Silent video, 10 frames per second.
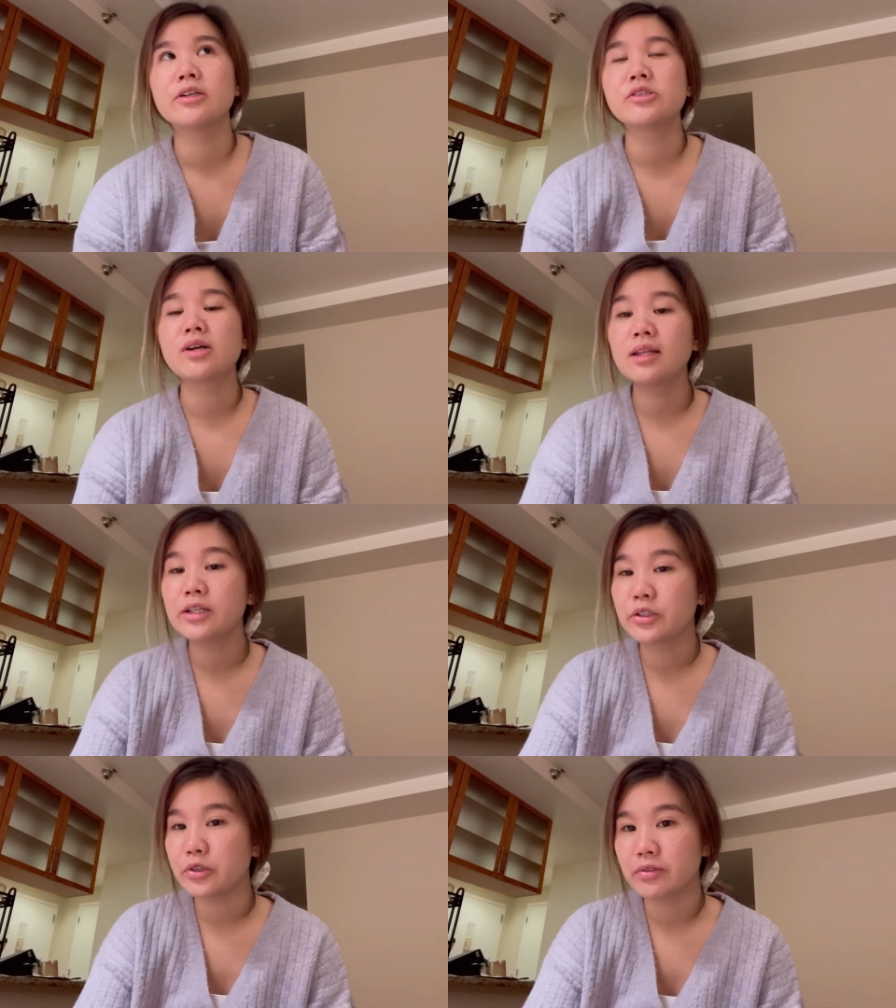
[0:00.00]
I also got
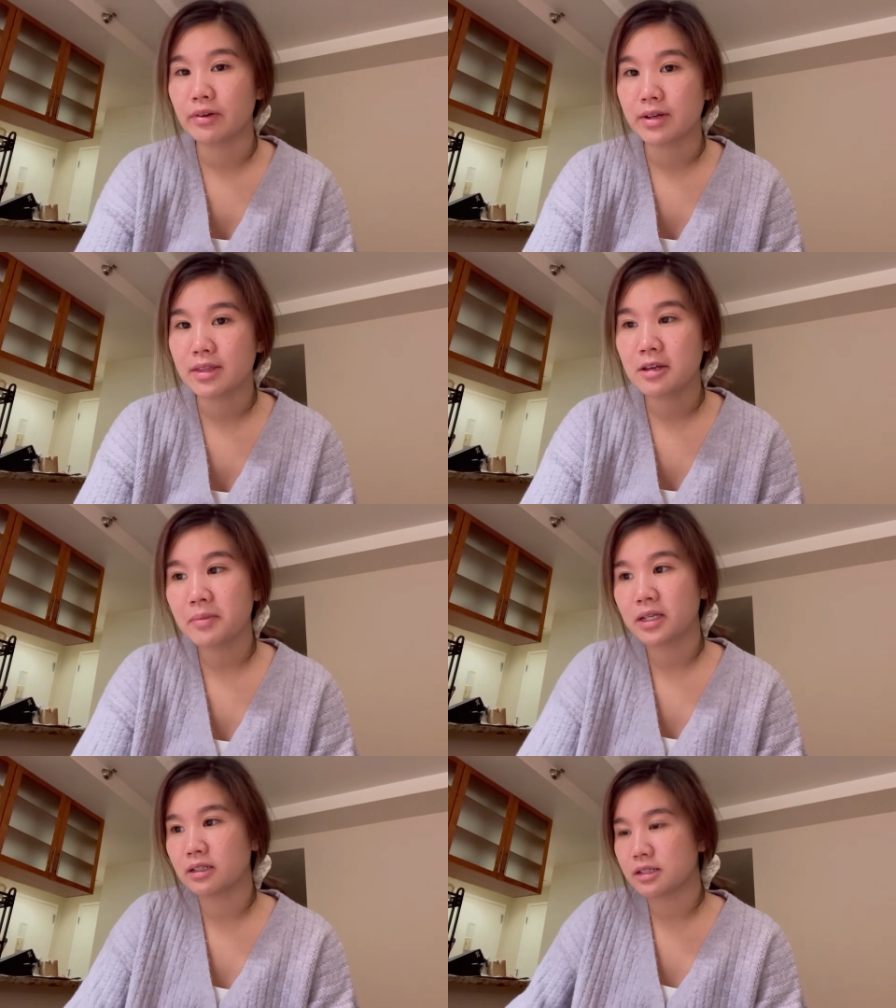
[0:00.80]
like two of everything
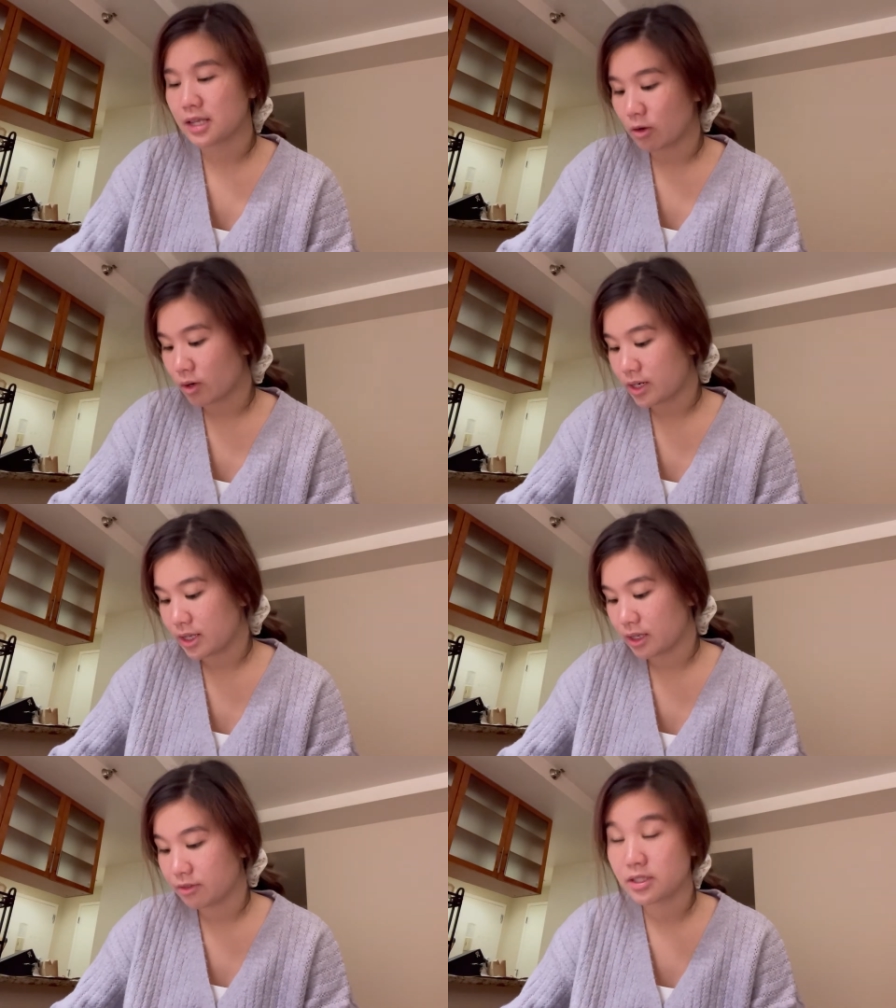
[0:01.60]
because I want to
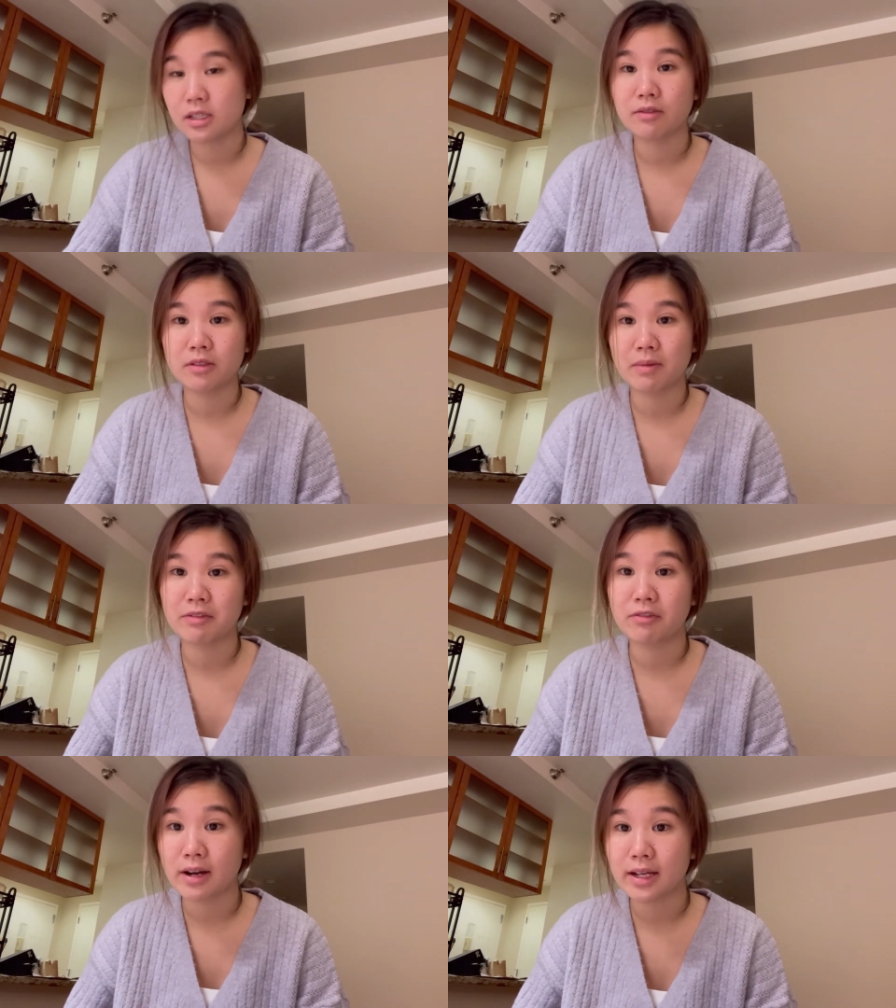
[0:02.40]
give stuff to my
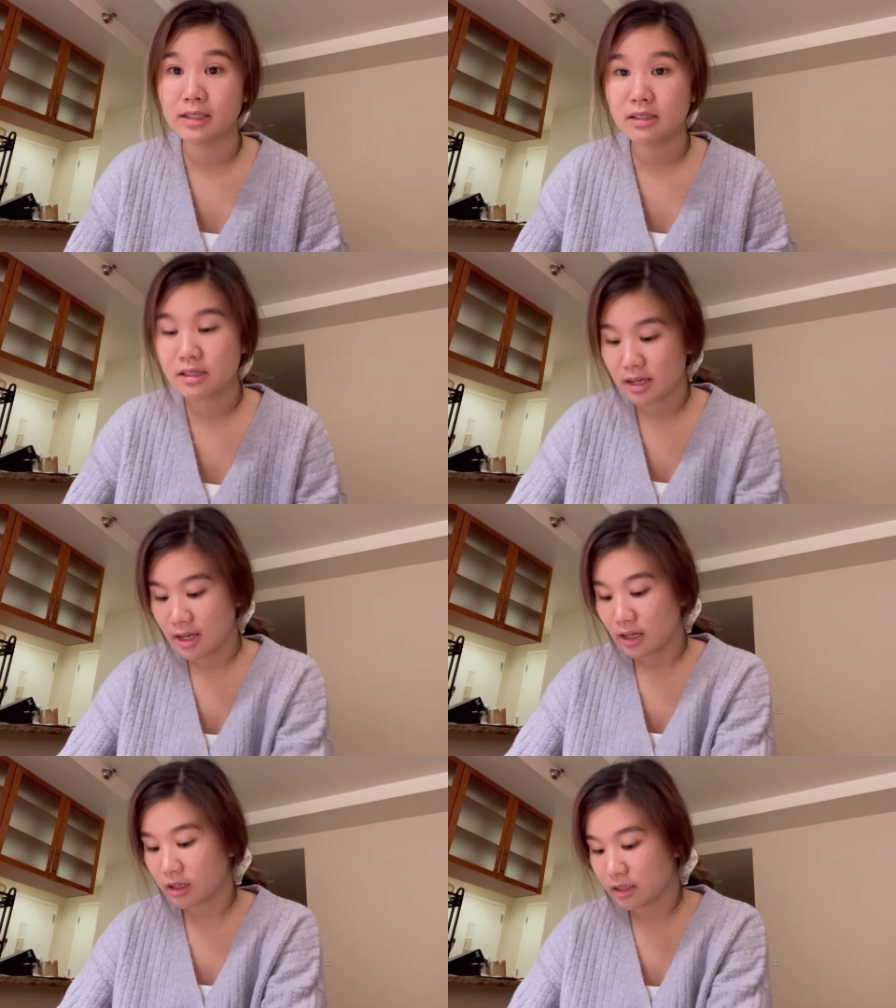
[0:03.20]
friends
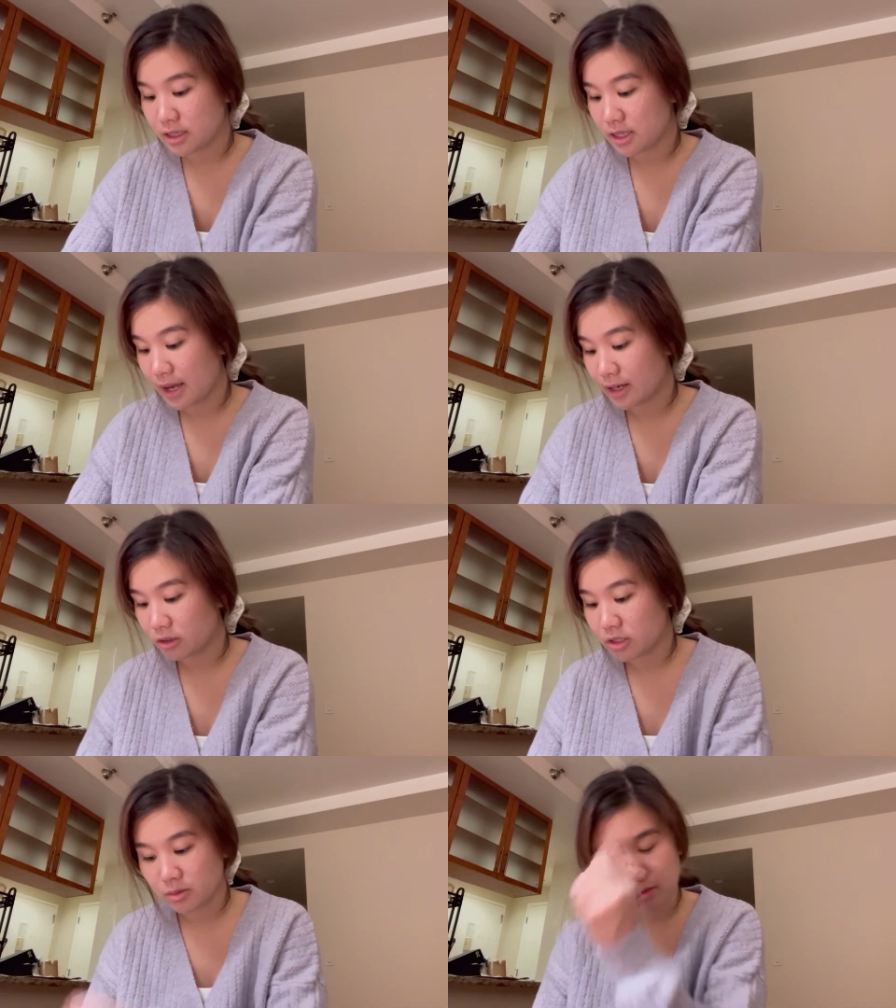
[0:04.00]
because I
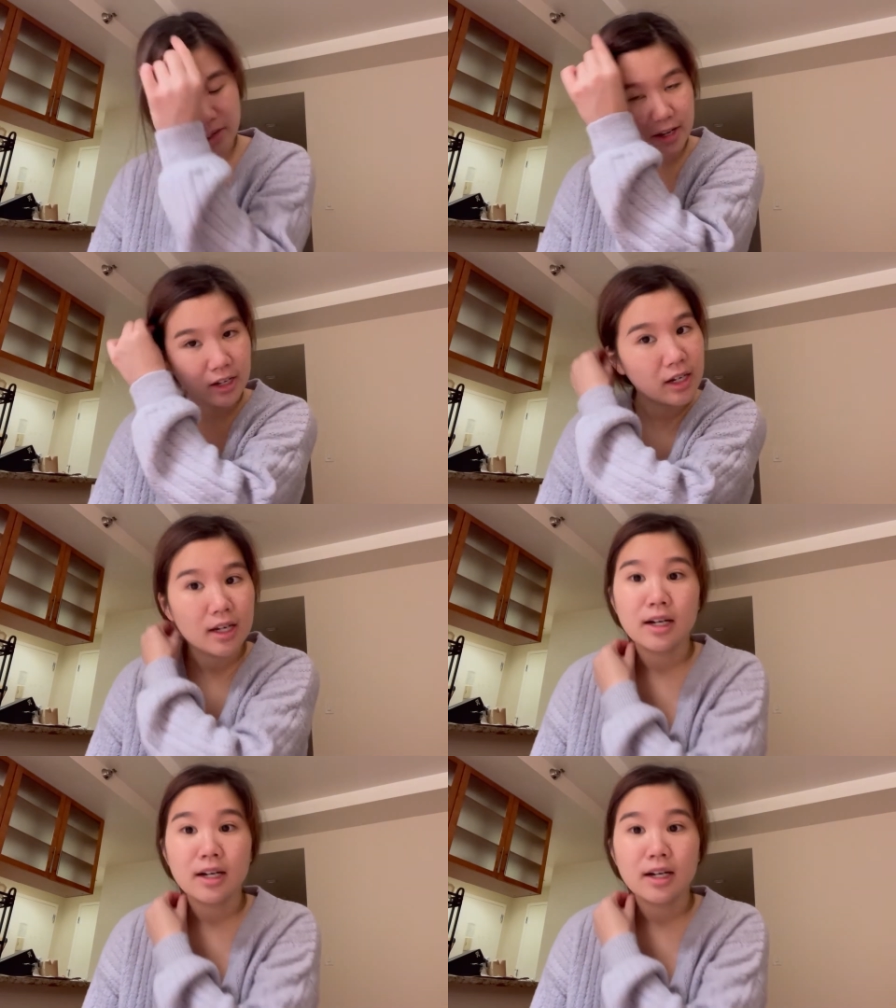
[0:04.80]
know some of my